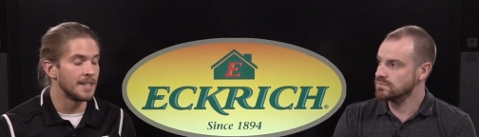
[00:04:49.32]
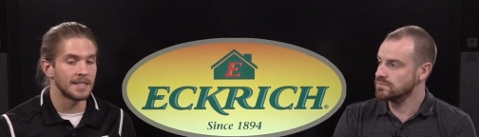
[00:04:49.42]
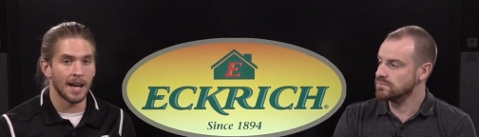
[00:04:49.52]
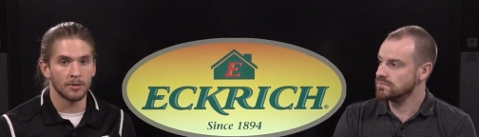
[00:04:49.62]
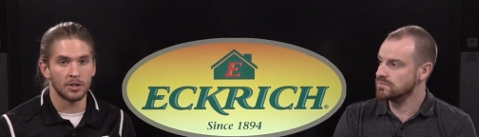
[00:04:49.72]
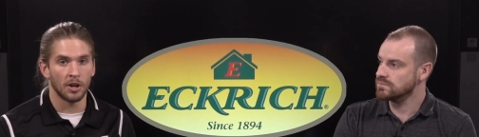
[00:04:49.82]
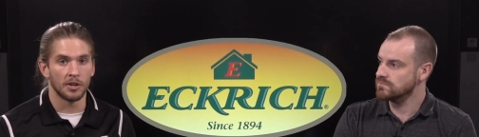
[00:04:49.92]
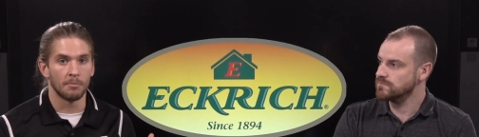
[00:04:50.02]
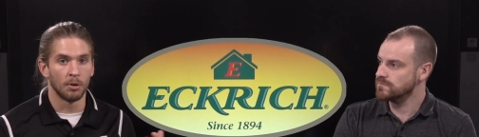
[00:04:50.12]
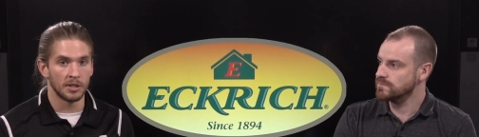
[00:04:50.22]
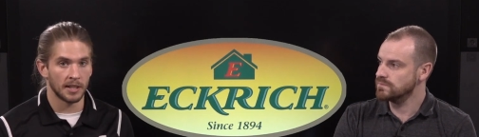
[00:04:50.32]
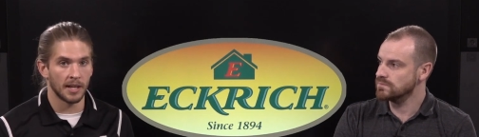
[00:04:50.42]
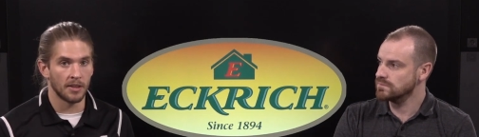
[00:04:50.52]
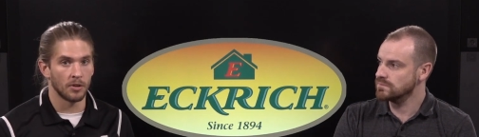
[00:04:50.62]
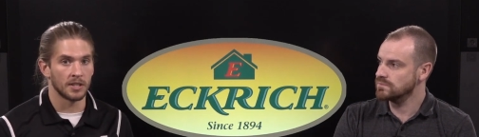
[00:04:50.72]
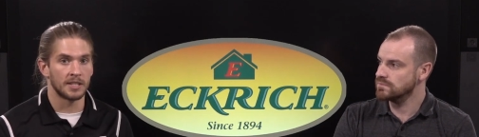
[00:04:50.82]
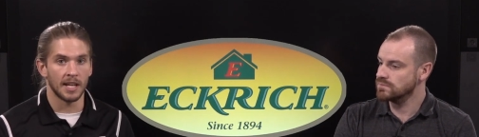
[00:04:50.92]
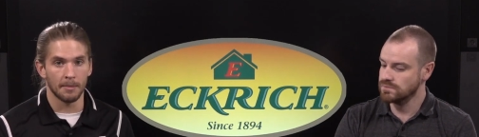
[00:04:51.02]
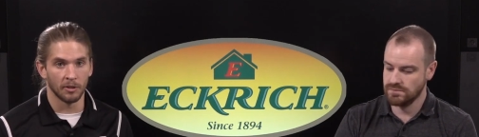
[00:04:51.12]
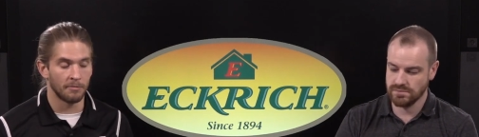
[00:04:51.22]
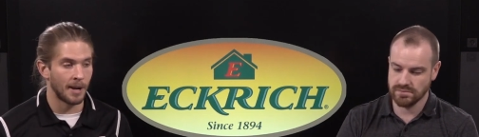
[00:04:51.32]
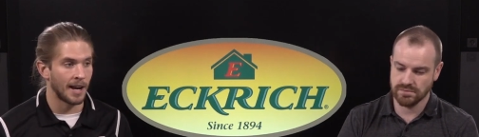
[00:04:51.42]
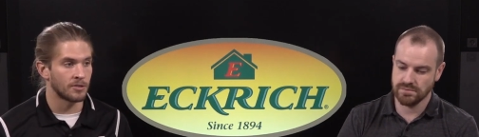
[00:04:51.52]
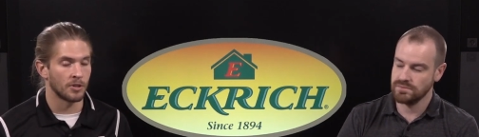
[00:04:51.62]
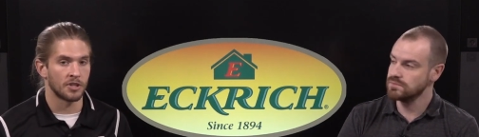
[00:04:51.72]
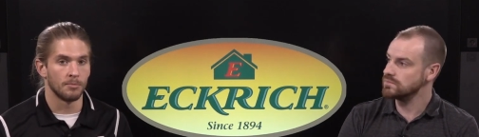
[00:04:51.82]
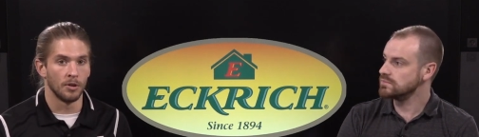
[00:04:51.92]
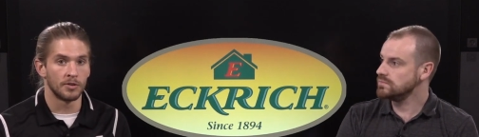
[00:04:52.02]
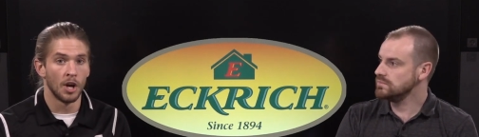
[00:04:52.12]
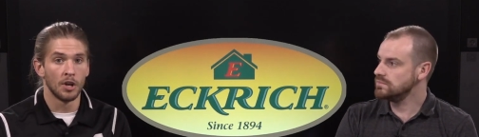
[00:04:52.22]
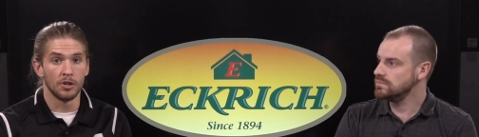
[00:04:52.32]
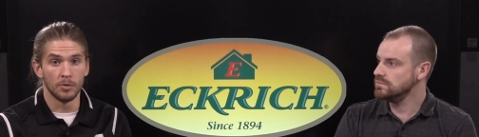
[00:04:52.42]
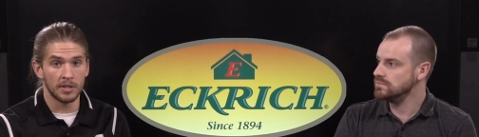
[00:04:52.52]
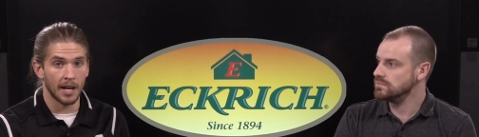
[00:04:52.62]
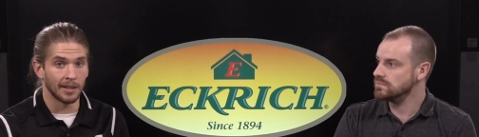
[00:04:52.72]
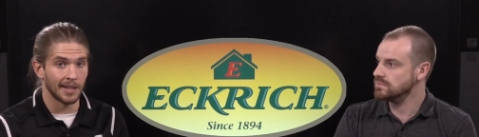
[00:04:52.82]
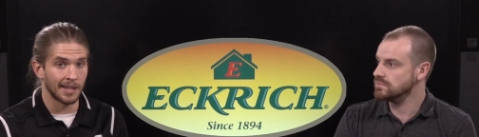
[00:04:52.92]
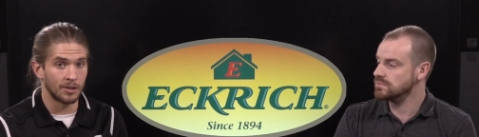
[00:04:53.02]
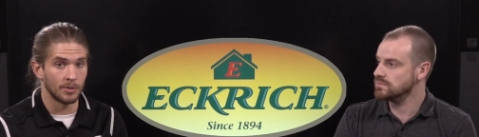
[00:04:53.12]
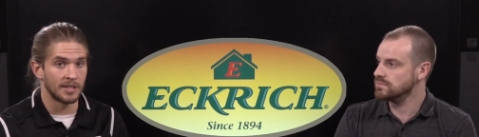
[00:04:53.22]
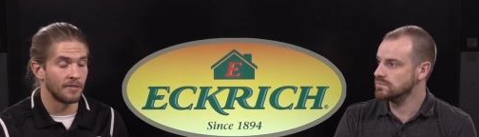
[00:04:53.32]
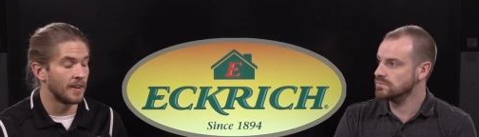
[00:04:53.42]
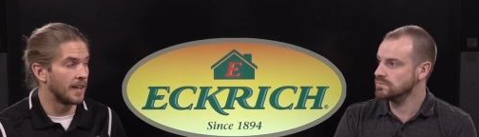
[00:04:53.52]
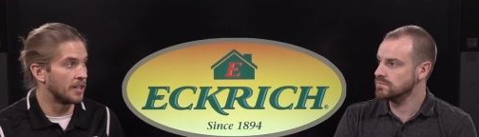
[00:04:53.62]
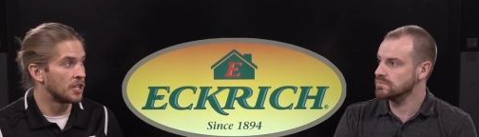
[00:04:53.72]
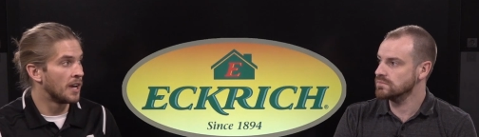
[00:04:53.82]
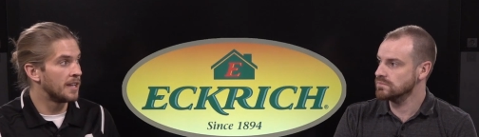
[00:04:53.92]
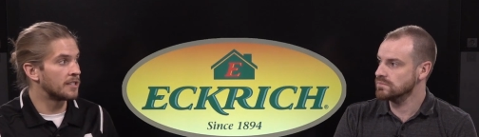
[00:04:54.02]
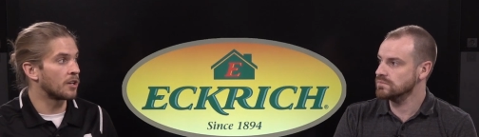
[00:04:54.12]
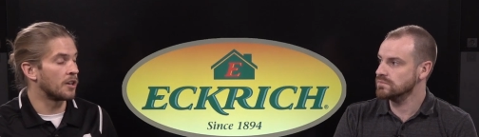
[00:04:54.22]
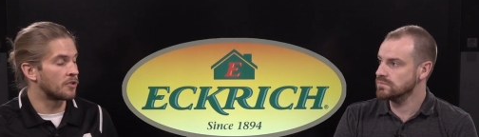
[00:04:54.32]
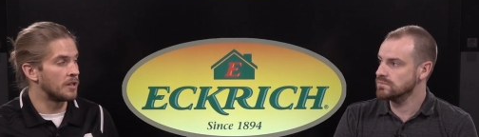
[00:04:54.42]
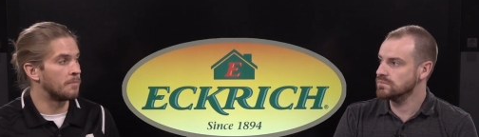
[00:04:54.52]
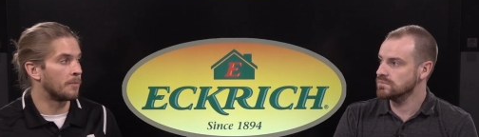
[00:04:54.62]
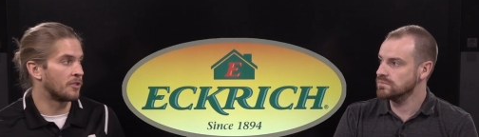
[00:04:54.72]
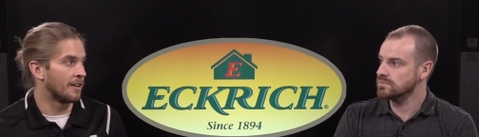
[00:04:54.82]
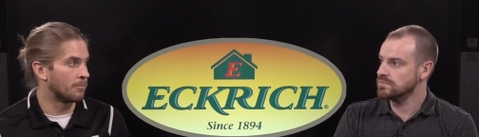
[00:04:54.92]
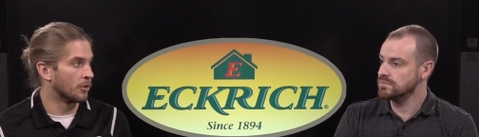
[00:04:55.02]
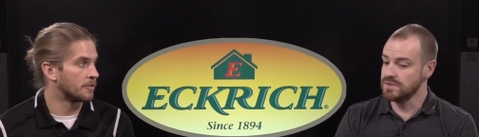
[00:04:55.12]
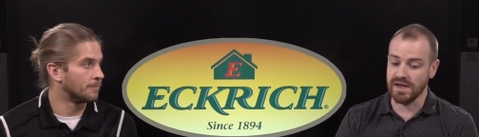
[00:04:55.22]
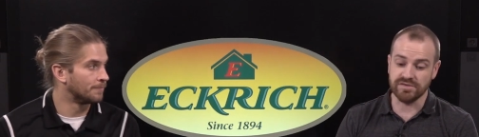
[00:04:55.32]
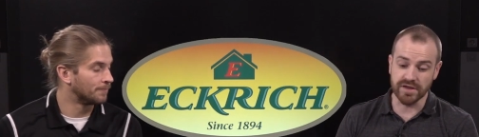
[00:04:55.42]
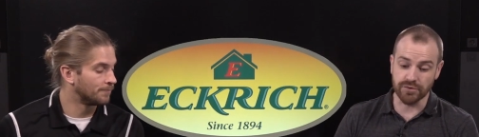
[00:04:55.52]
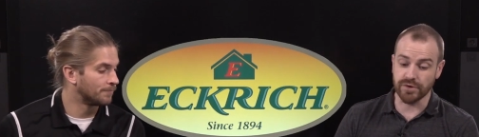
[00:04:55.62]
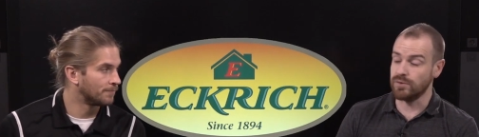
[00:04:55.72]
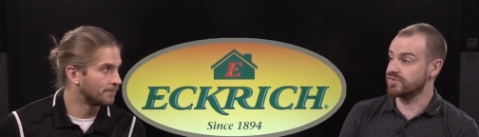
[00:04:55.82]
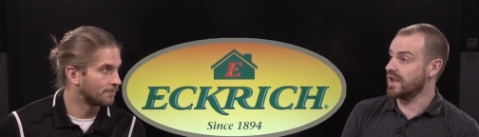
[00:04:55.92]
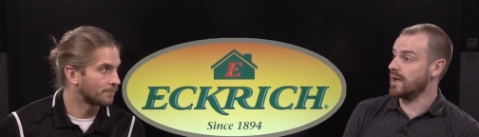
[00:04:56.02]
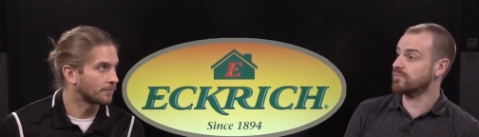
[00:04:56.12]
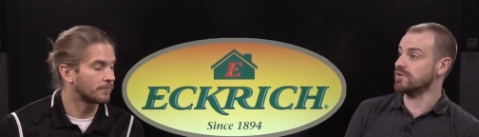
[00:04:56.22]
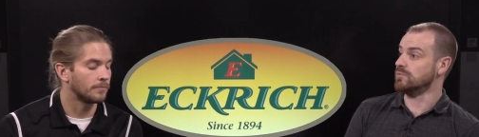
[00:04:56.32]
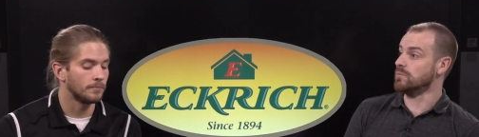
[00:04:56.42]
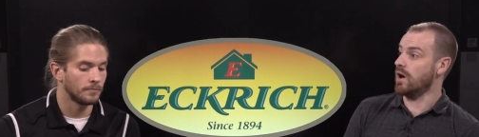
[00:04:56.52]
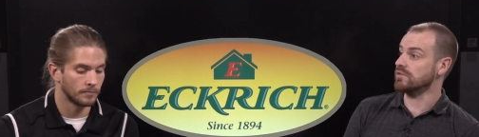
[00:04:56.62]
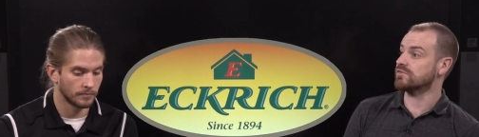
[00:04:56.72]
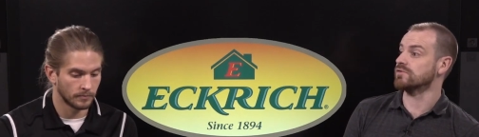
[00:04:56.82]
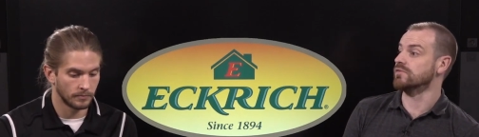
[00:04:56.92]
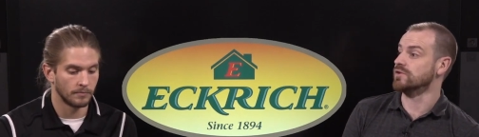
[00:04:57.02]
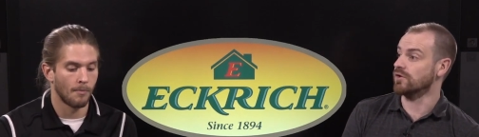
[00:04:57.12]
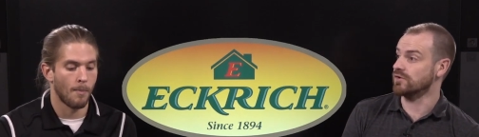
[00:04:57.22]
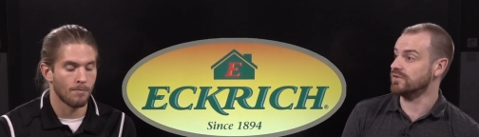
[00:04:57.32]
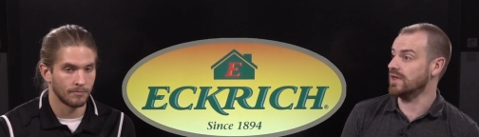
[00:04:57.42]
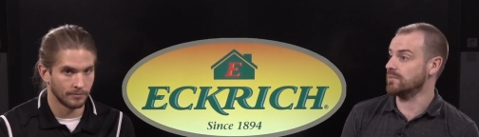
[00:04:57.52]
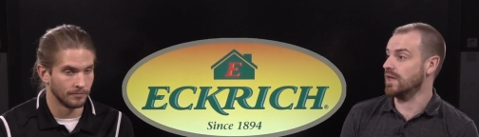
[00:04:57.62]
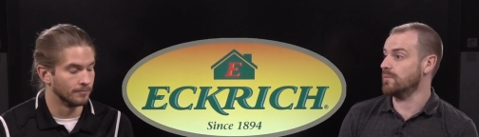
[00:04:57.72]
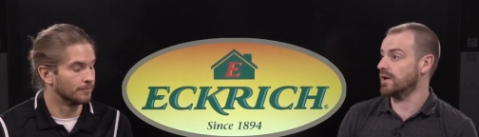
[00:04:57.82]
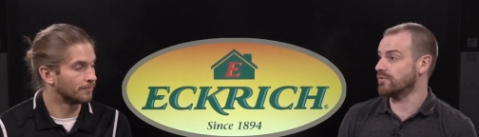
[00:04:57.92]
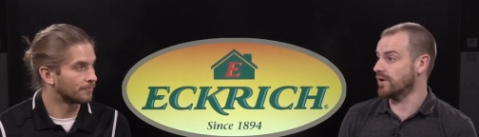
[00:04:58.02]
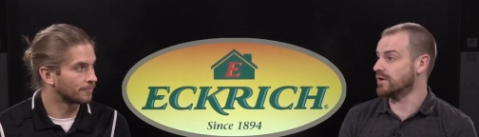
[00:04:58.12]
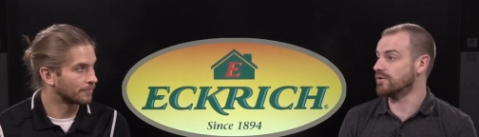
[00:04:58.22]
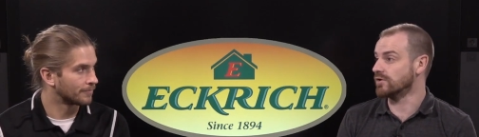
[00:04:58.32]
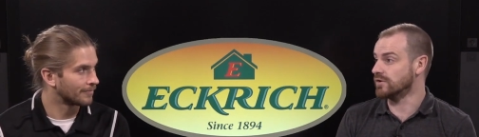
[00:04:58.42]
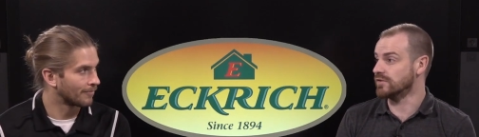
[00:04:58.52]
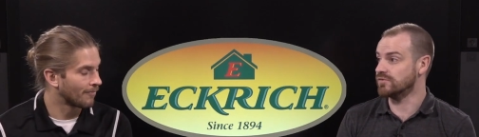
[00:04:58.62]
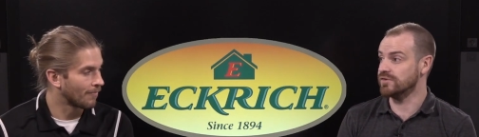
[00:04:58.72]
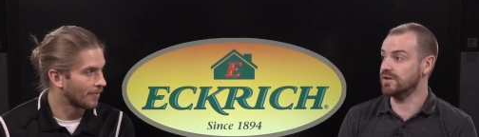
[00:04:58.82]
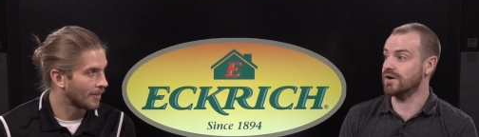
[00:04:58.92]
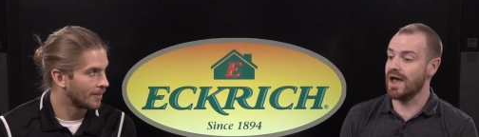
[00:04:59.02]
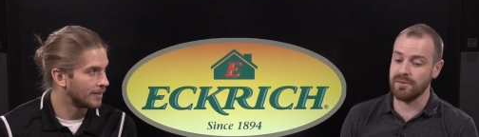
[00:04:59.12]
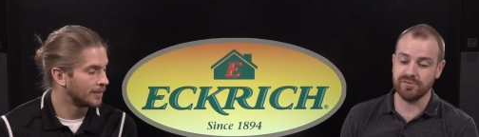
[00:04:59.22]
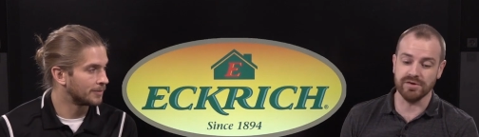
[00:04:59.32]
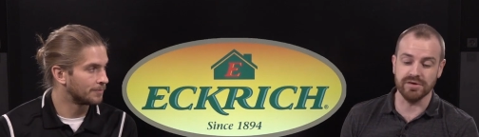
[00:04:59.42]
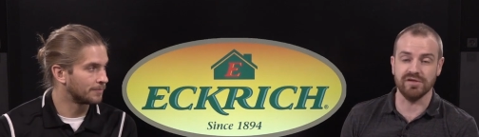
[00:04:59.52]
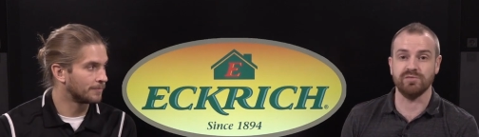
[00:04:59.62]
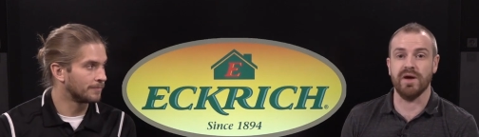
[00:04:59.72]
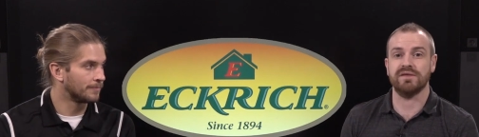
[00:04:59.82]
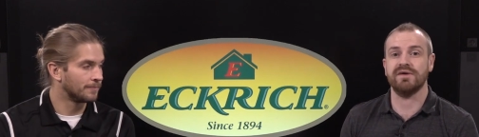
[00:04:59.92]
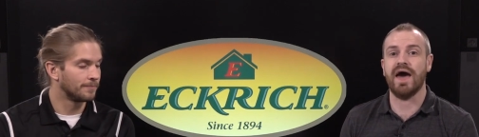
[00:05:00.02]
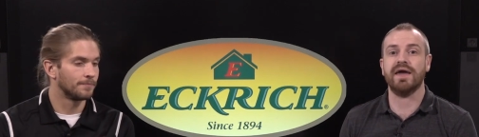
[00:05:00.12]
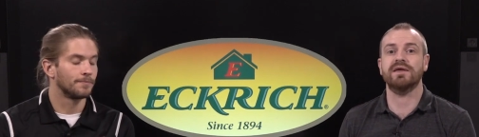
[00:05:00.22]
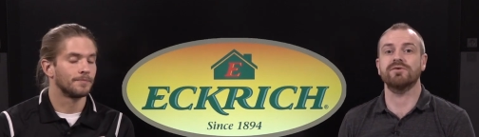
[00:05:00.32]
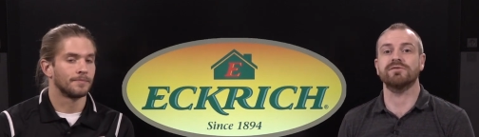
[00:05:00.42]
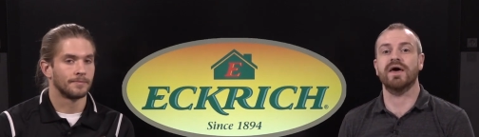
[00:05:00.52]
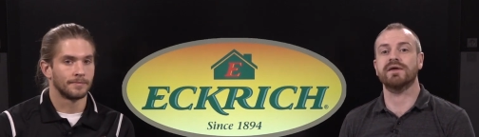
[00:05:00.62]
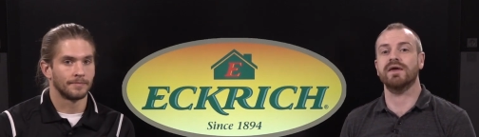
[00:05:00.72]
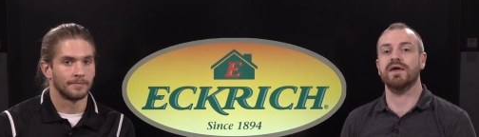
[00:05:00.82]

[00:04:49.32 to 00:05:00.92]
Speaker 1: He's now starting to put together a stable of pass rushing moves, use that length to his advantage. He's starting to creep up draft
Speaker 2: boards. Yeah, Tillery was an absolute monster in the Notre Dame game I graded earlier this year. Absolutely spectacular in that